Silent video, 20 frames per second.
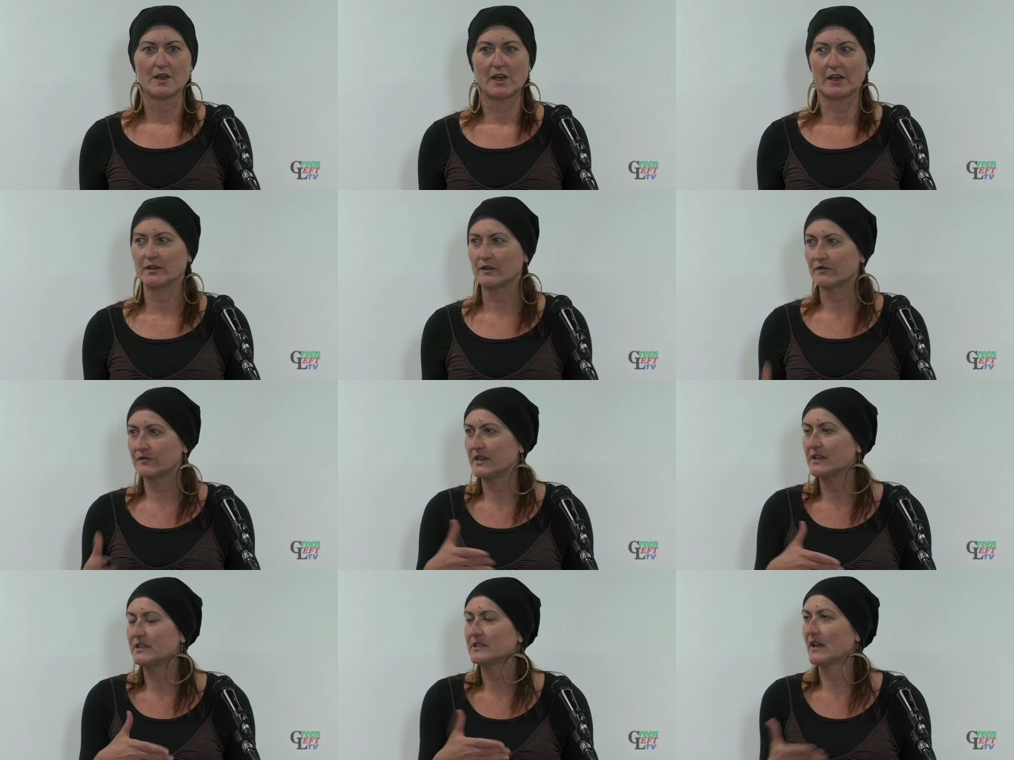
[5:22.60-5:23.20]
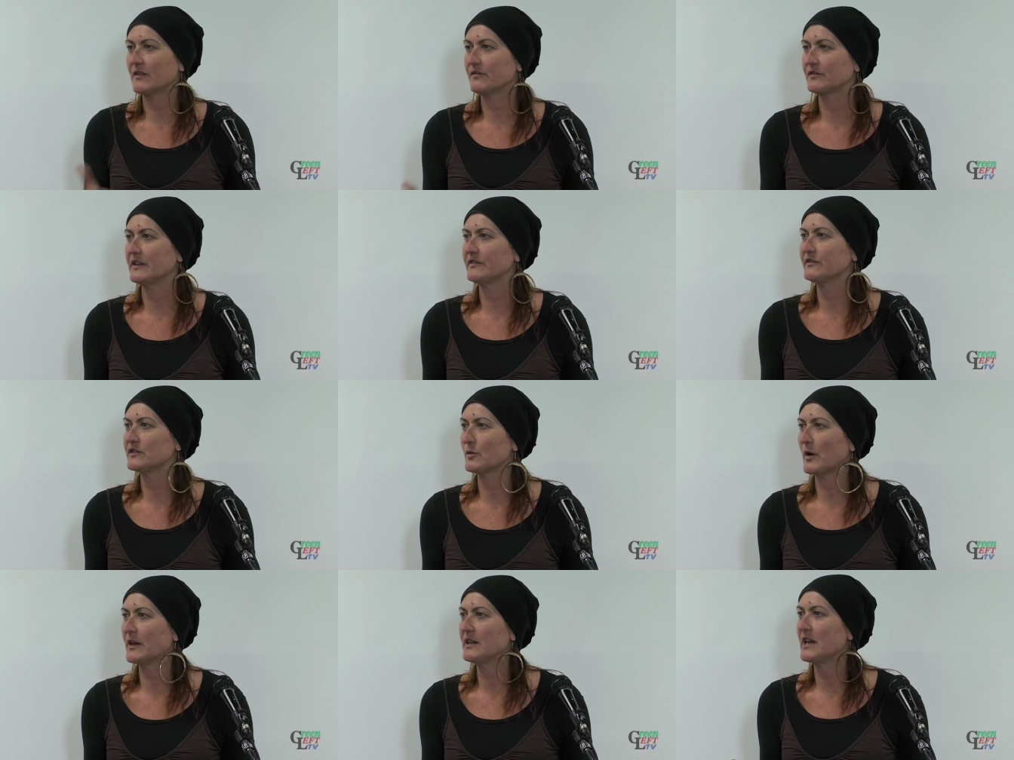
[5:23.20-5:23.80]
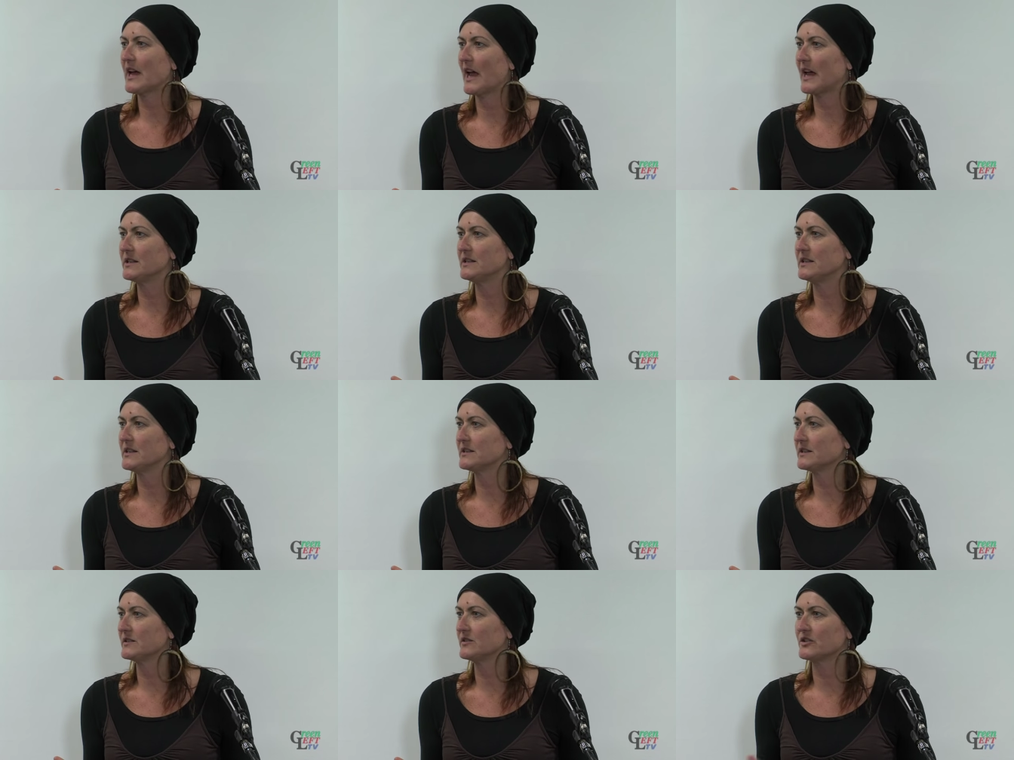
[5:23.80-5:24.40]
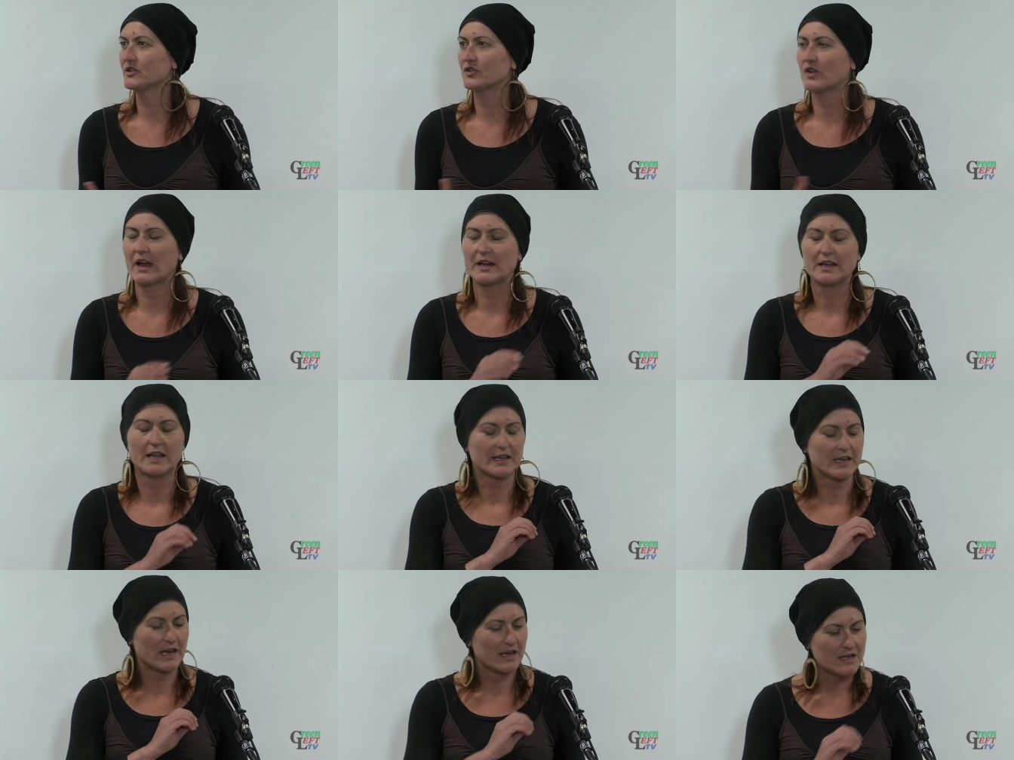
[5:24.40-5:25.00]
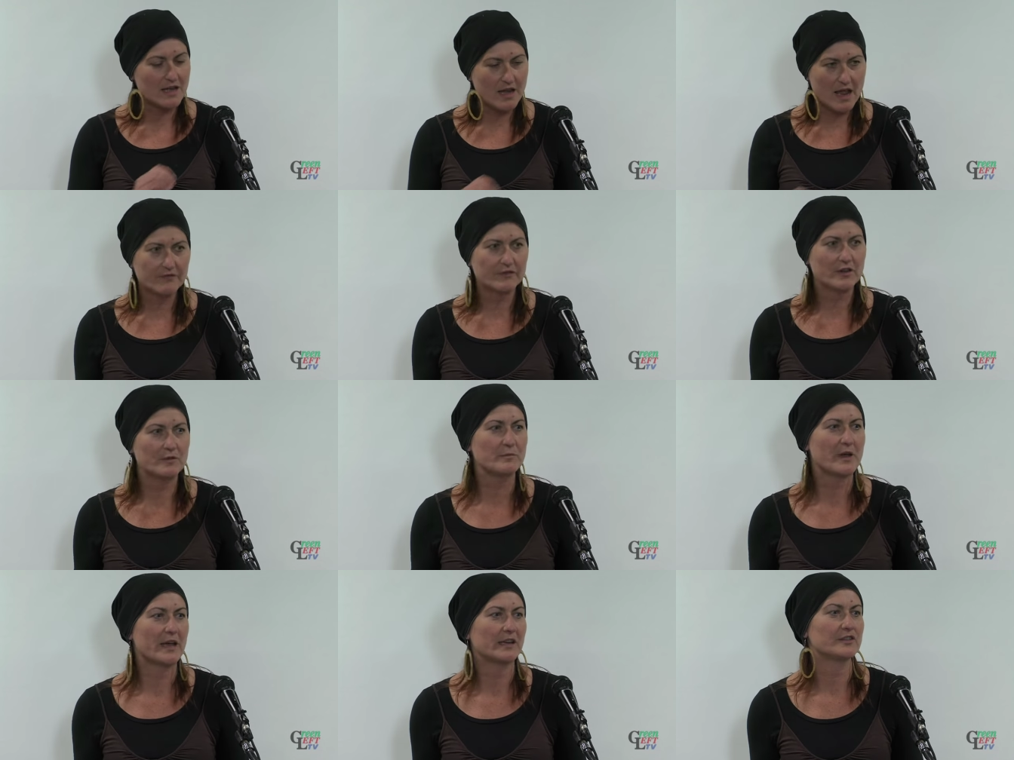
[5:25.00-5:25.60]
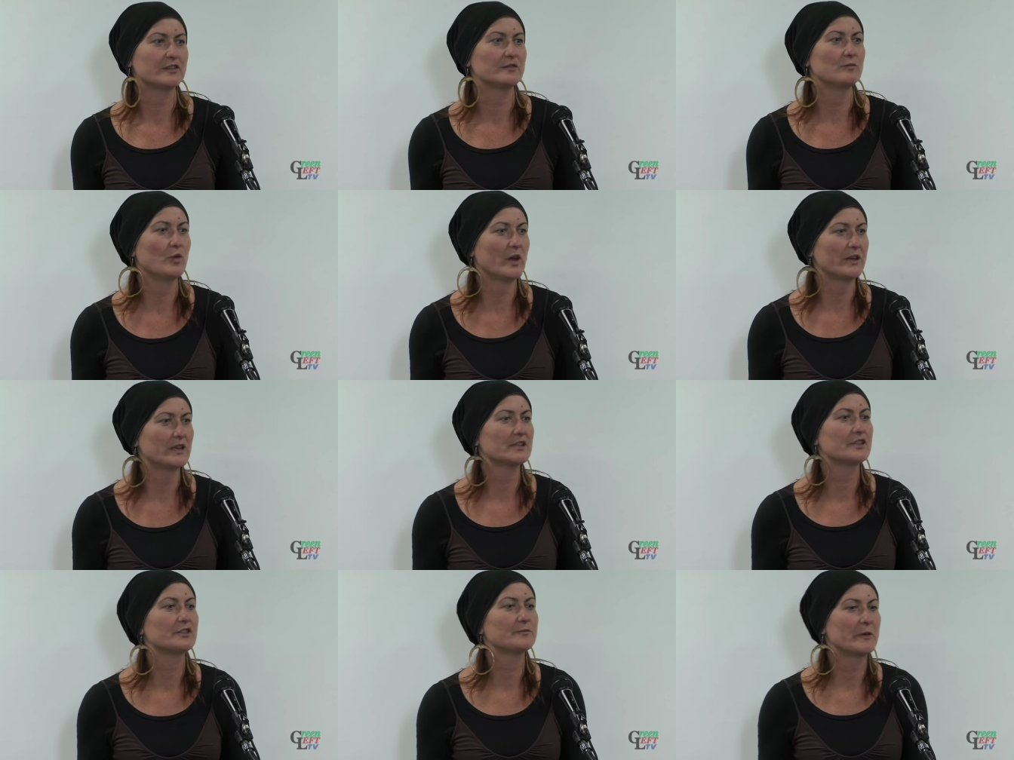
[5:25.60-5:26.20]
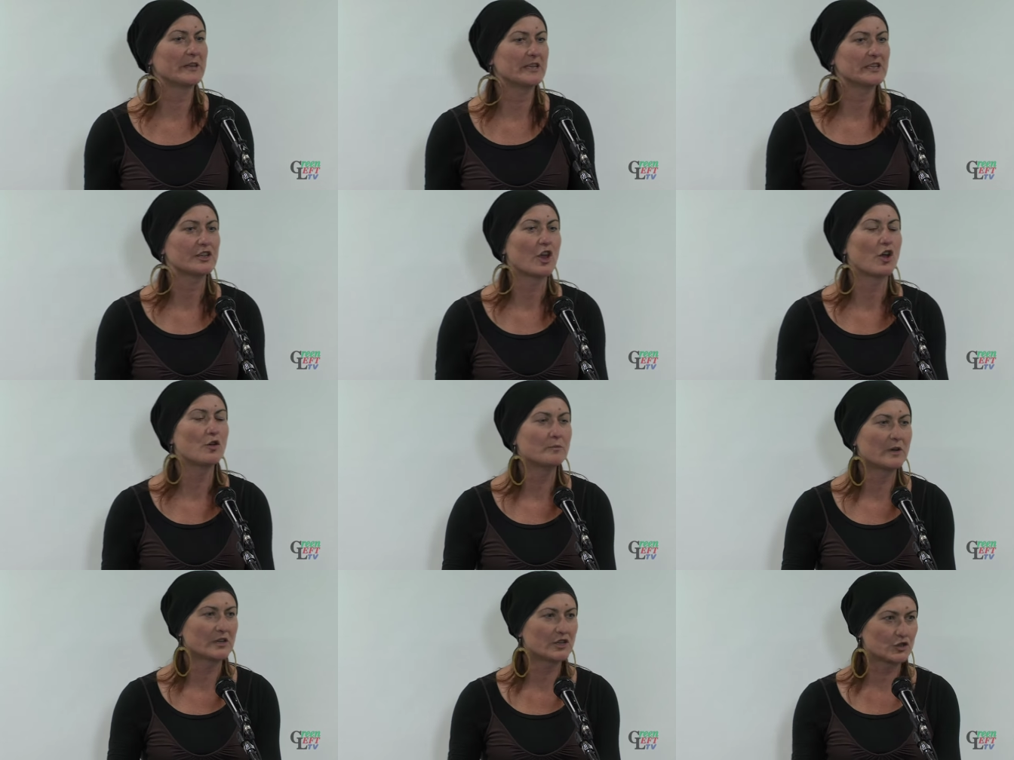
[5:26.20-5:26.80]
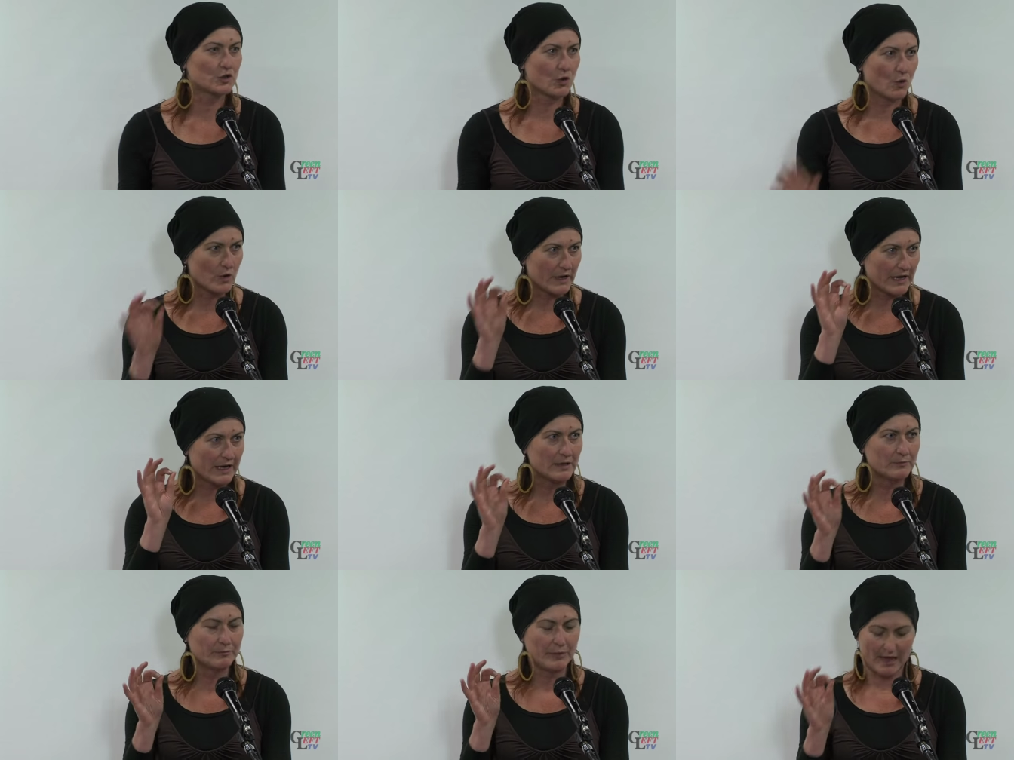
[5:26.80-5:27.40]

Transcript: And of this, I've lived 28 years in Australia. I can never imagine where there's been so much talk in